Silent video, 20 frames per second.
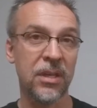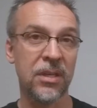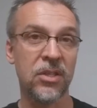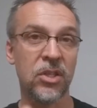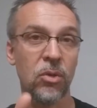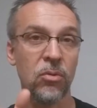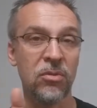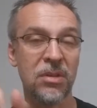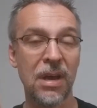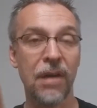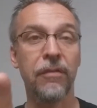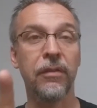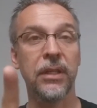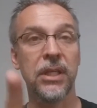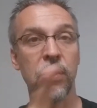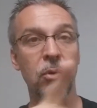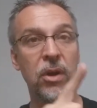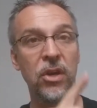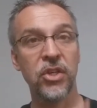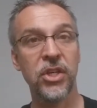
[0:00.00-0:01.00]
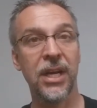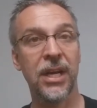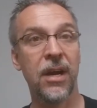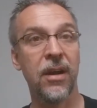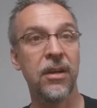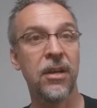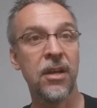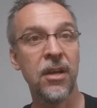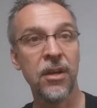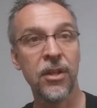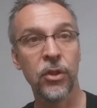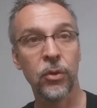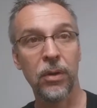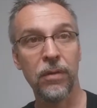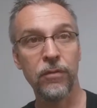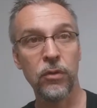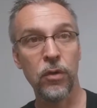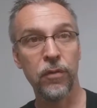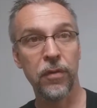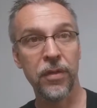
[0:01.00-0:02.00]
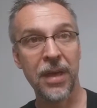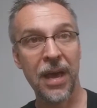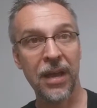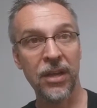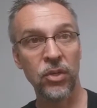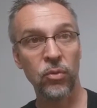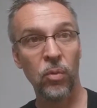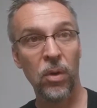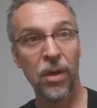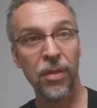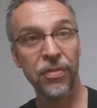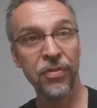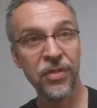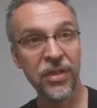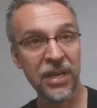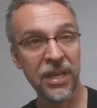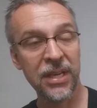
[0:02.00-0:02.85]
and so definitely you want to check out the review for that as well.